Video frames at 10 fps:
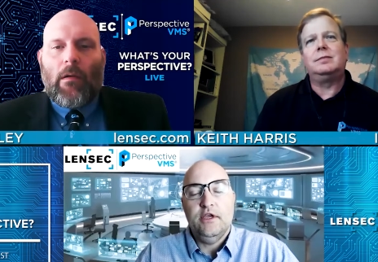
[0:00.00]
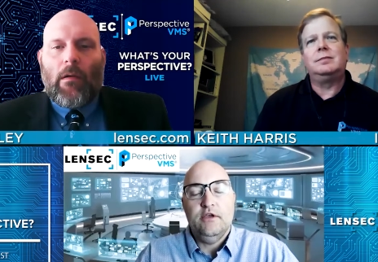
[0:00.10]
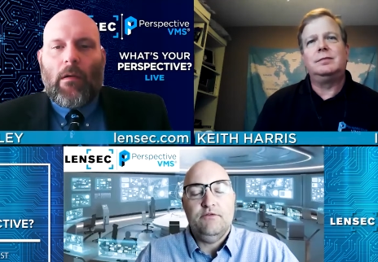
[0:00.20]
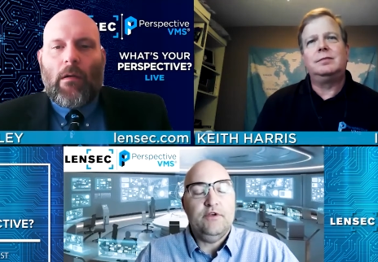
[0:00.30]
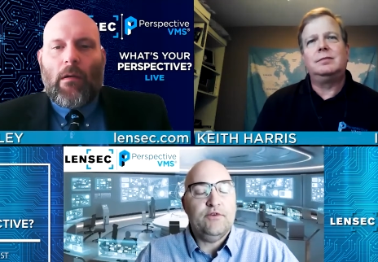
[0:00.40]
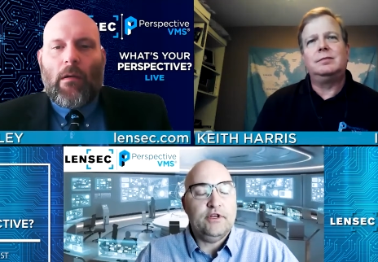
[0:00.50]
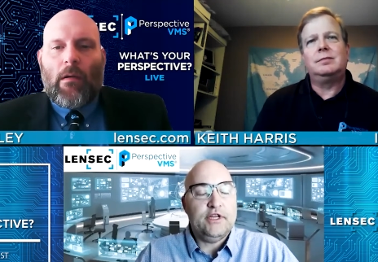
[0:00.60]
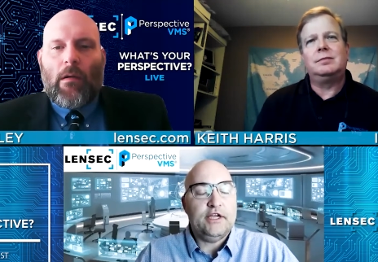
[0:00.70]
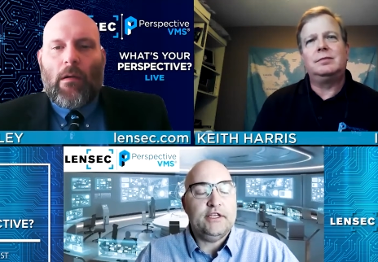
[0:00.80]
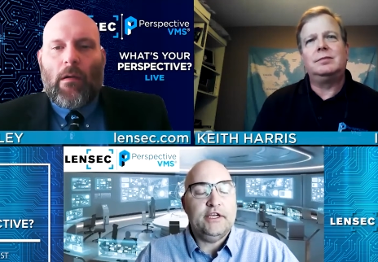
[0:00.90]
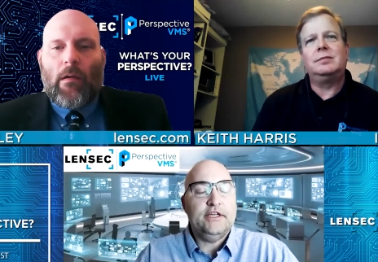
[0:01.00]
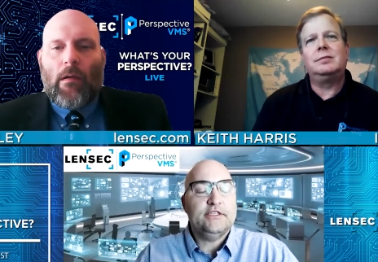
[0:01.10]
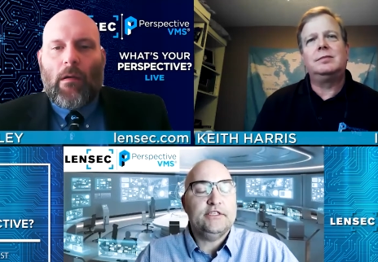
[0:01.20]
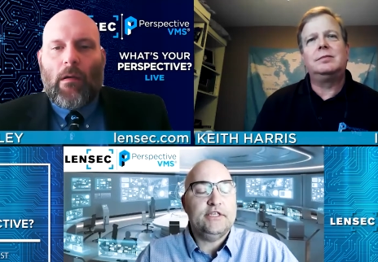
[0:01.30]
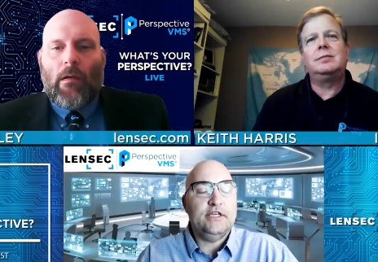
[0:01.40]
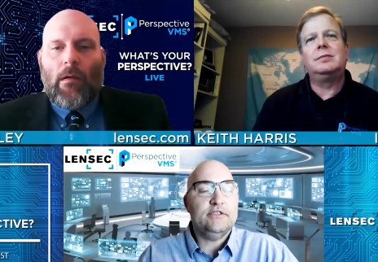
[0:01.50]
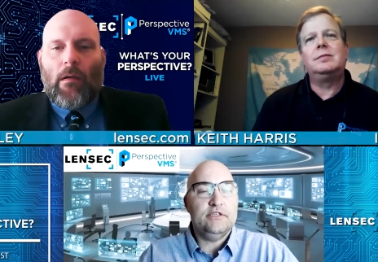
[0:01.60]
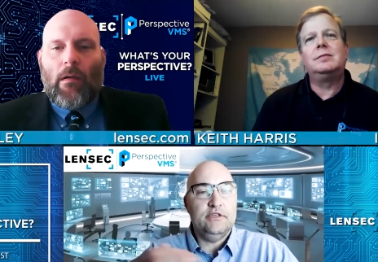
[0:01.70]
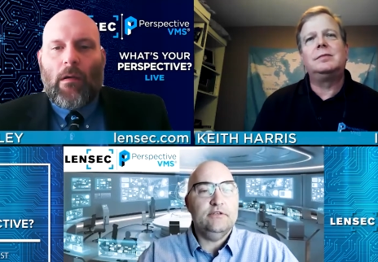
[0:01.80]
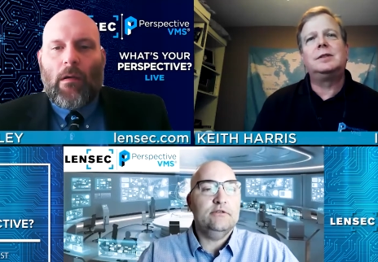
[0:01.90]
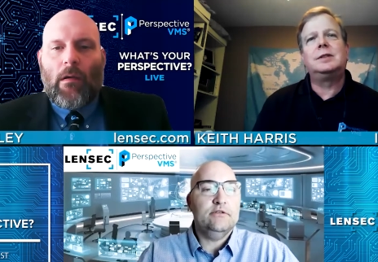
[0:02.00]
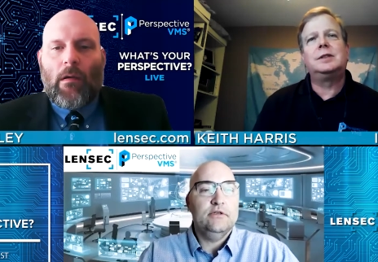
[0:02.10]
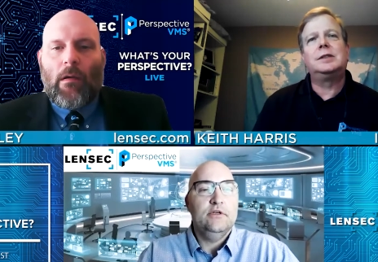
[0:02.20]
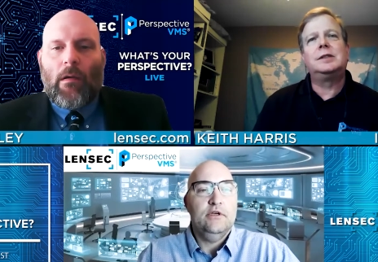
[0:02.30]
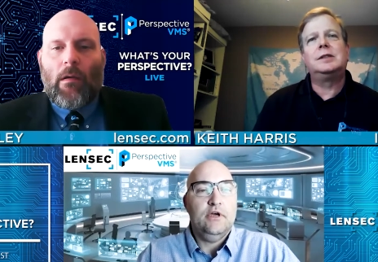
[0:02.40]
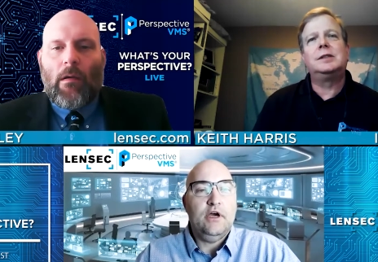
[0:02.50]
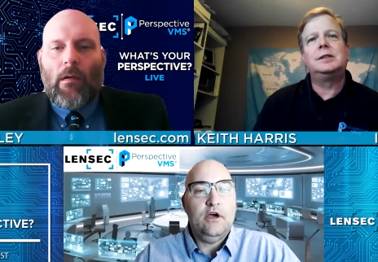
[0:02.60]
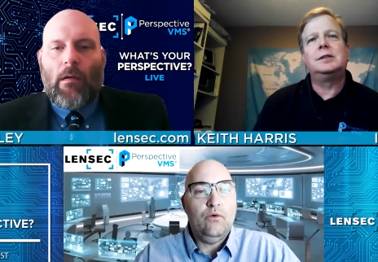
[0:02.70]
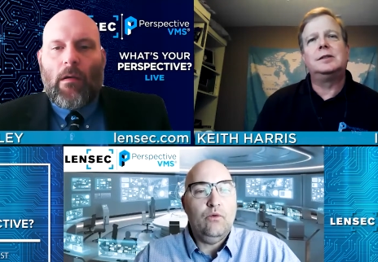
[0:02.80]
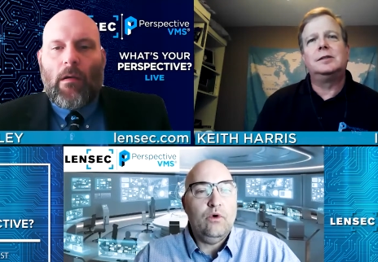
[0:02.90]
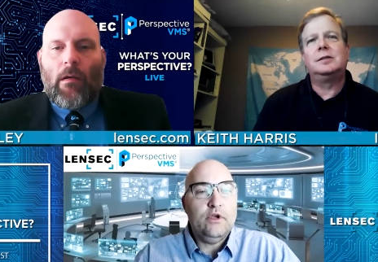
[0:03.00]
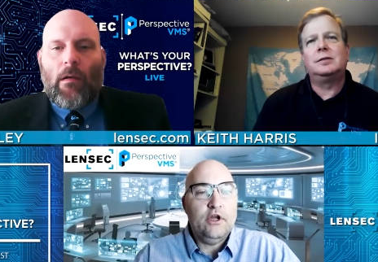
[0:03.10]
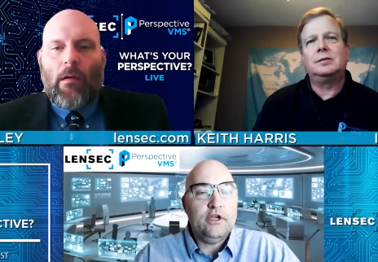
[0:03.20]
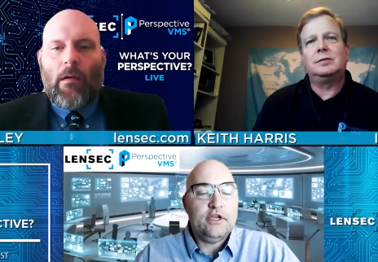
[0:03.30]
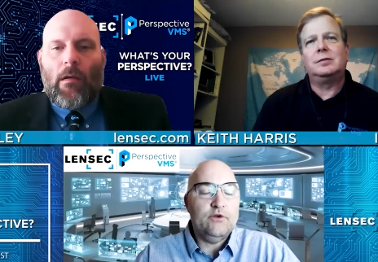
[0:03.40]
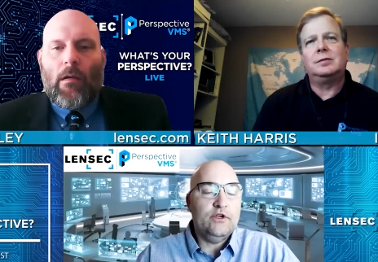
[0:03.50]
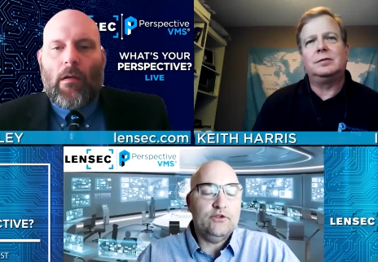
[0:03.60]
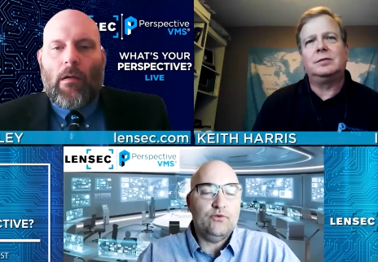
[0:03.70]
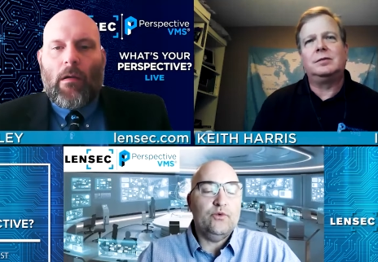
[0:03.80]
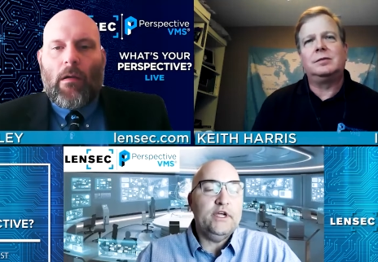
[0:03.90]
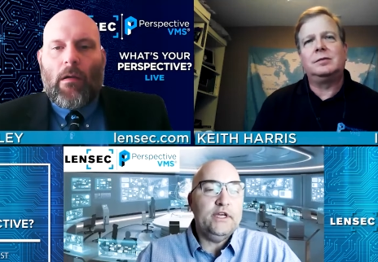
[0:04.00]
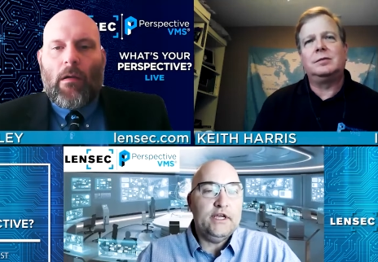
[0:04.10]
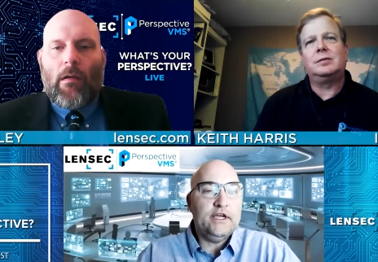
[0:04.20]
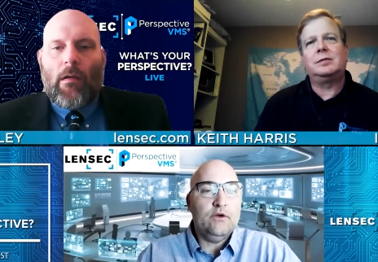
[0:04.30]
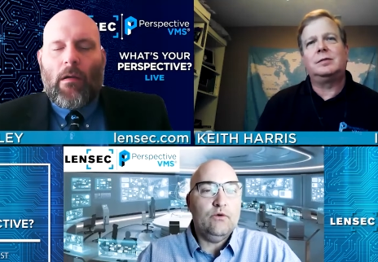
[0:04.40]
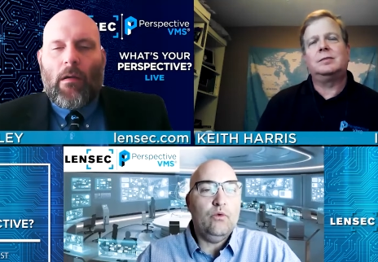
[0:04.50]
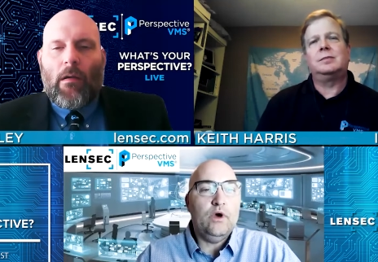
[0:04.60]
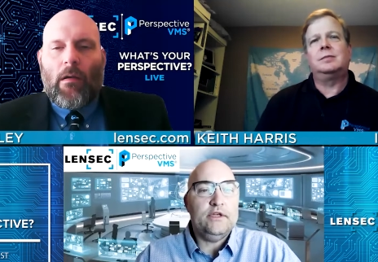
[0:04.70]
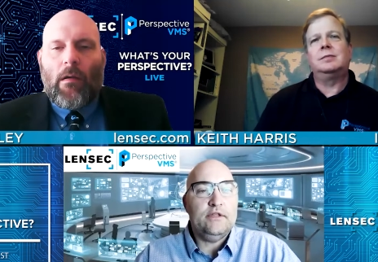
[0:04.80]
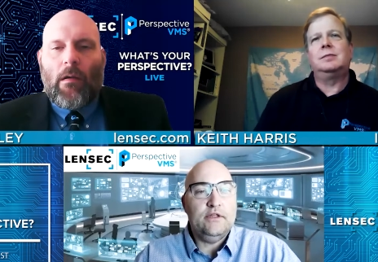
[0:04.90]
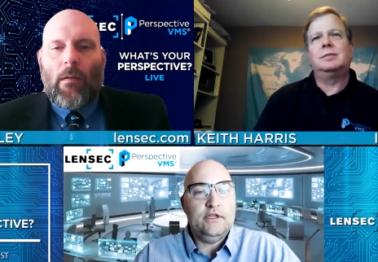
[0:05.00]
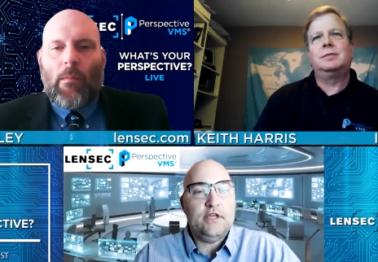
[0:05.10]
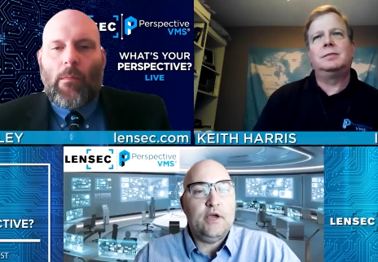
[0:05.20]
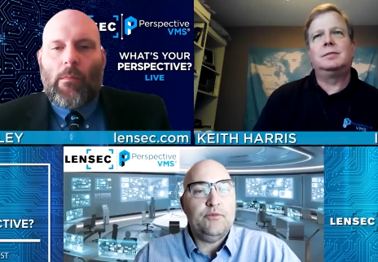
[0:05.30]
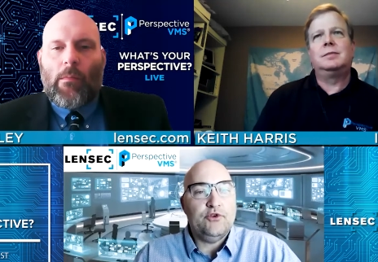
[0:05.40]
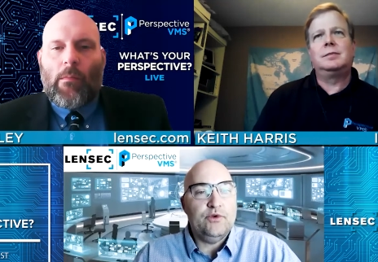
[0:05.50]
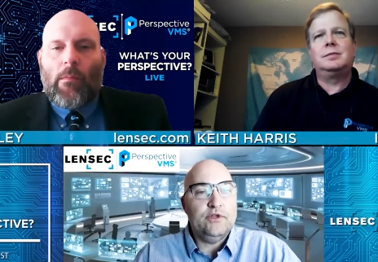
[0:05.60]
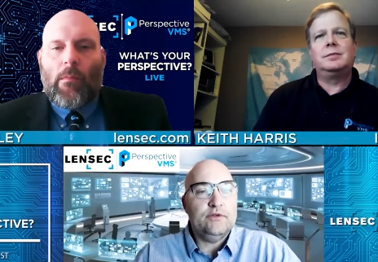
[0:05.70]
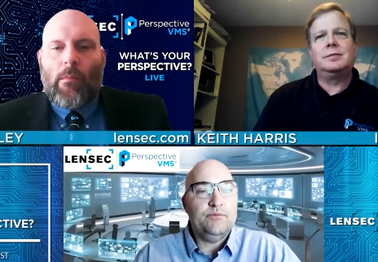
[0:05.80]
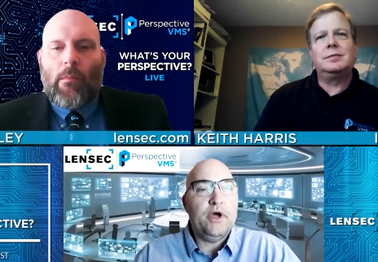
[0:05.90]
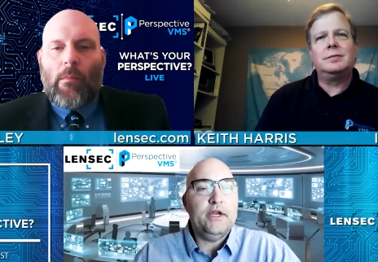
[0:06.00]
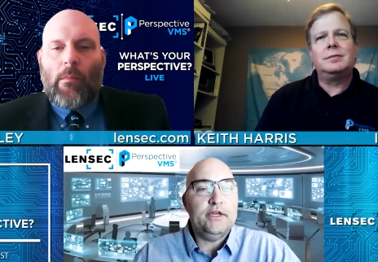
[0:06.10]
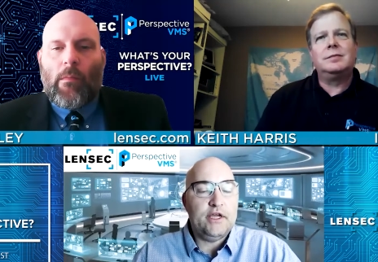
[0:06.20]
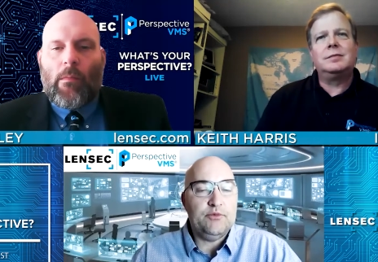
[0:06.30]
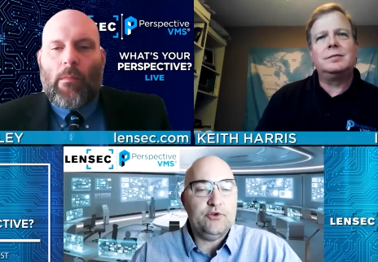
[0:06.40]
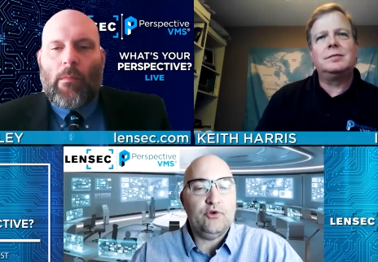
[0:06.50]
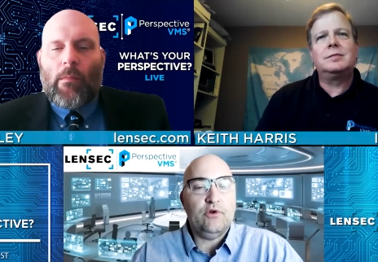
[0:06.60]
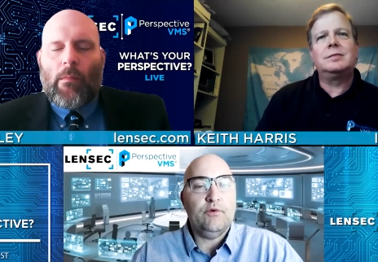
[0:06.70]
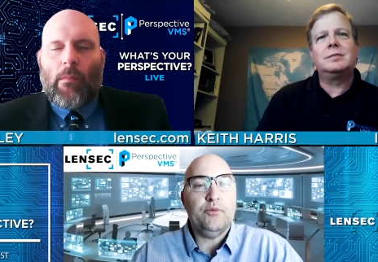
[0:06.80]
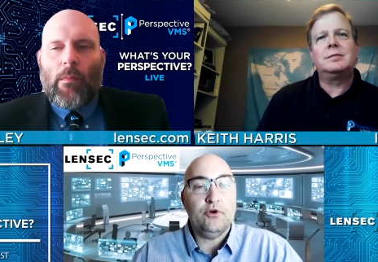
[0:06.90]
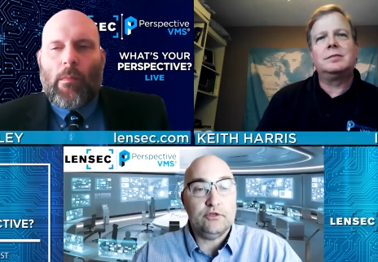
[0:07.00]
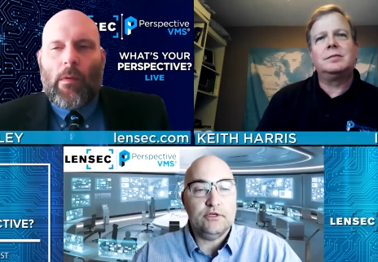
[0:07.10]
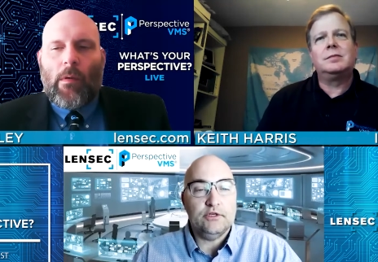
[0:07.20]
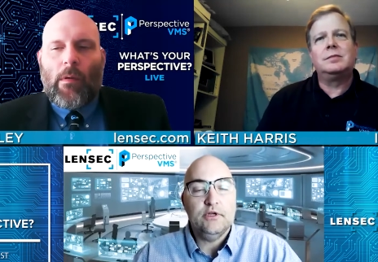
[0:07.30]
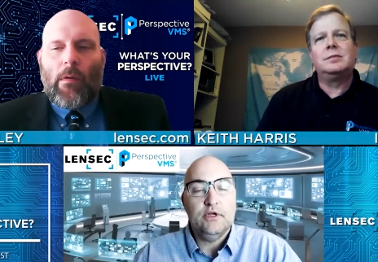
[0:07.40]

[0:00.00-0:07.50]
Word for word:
Speaker 1: fever detecting, and it senses, you know, it's reading what the temperature is, body temperature of a person.